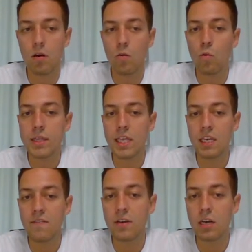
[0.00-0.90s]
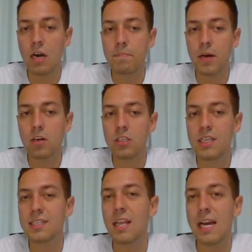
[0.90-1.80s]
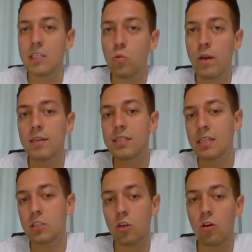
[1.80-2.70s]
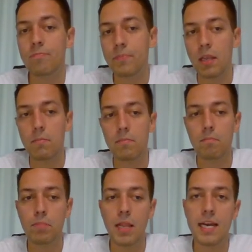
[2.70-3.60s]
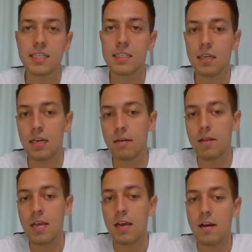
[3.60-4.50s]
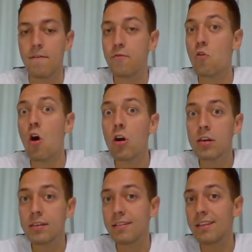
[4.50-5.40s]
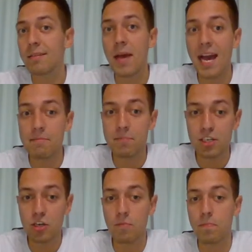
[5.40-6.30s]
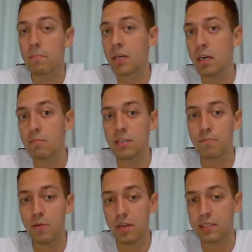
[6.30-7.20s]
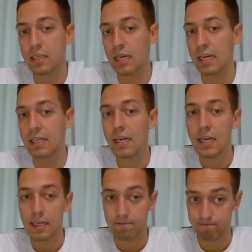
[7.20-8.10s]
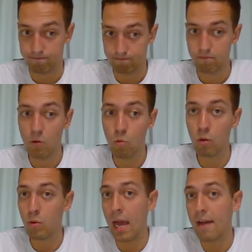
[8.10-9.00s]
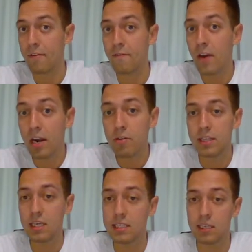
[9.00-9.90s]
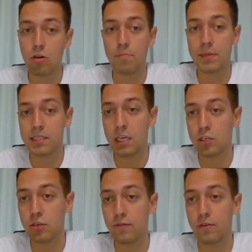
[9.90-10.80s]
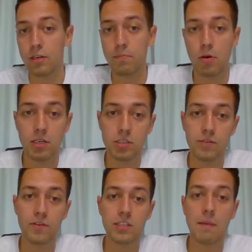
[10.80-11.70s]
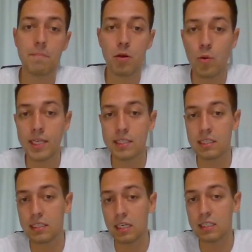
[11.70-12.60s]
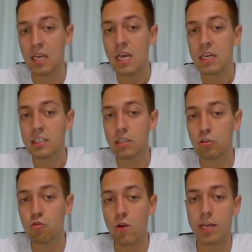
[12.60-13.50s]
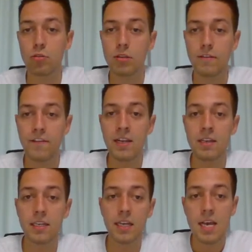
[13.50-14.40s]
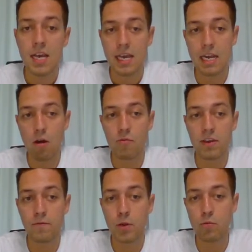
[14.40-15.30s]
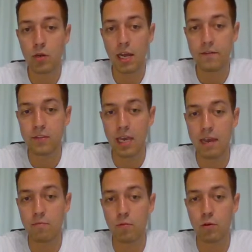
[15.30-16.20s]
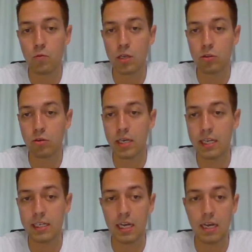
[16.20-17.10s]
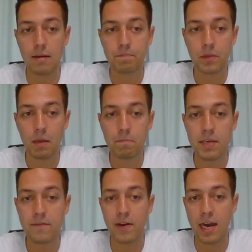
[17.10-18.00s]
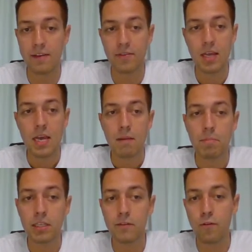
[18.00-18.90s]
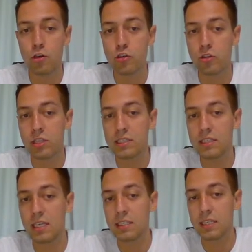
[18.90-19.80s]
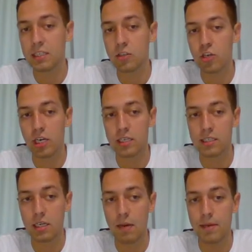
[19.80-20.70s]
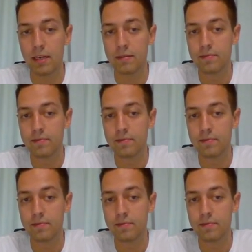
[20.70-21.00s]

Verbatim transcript: what they're giving up are these light squares, and so blacks uh, frog the bad bishop, becomes a prince, and will have a very decent compensation for the pawn. So for example, queen c6 still trying to defend it. And now if we would have time, we would want to get uh, b5. But unfortunately, this d6 check is coming